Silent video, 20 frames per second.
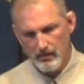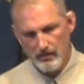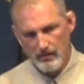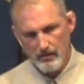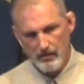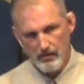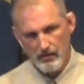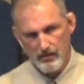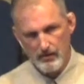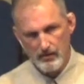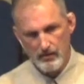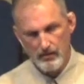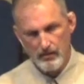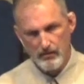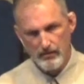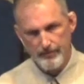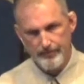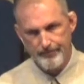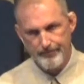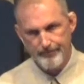
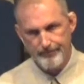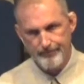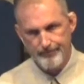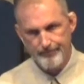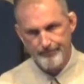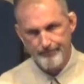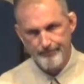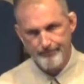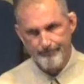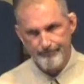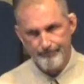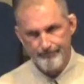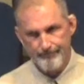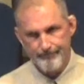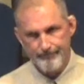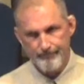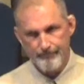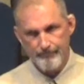Nobody speaks.